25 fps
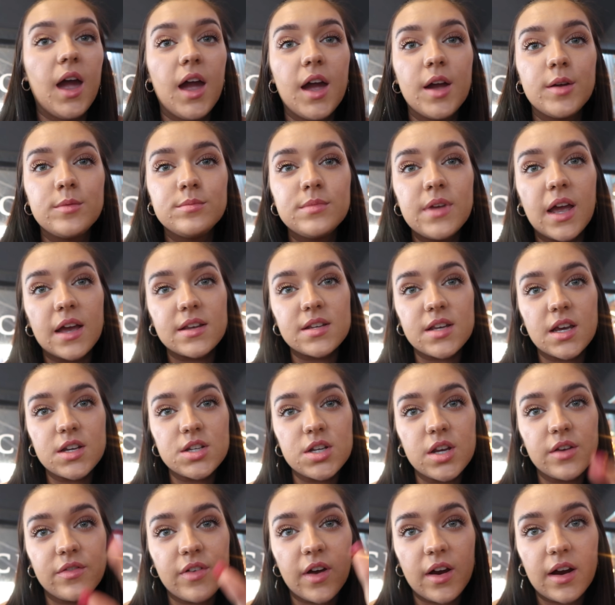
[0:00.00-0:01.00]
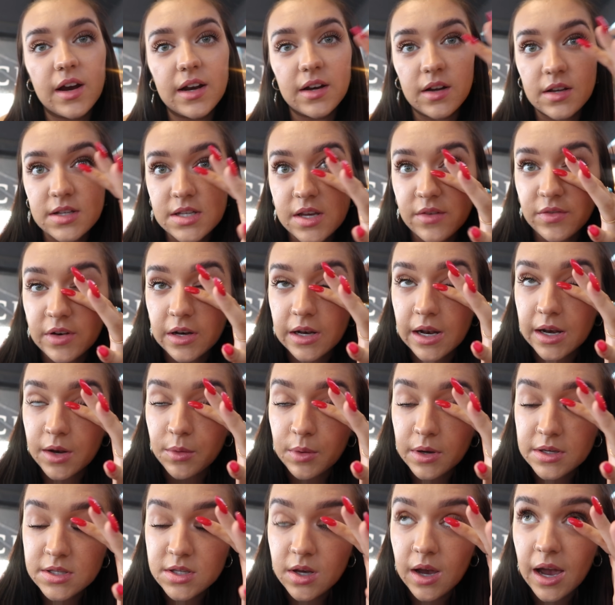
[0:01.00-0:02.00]
Um, yeah, it's actually a very nice evening
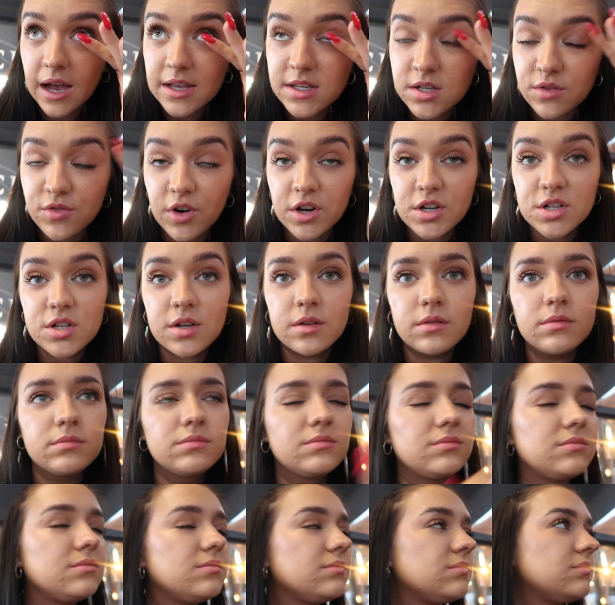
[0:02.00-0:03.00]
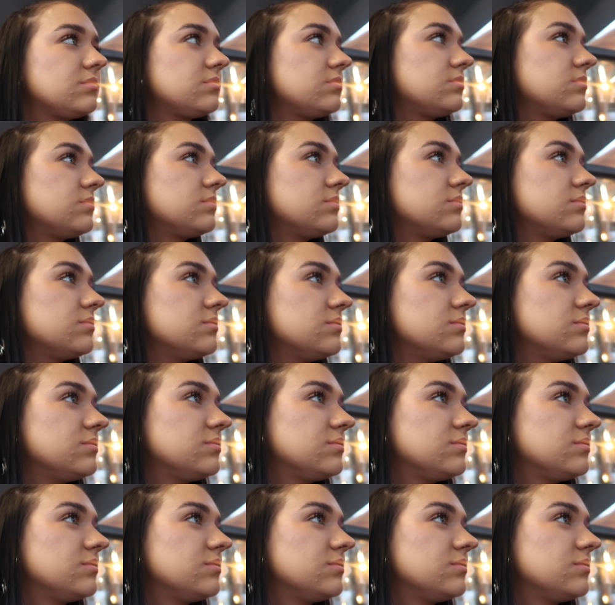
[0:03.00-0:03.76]
anyway, so, so I had to rush. As the game starts, all the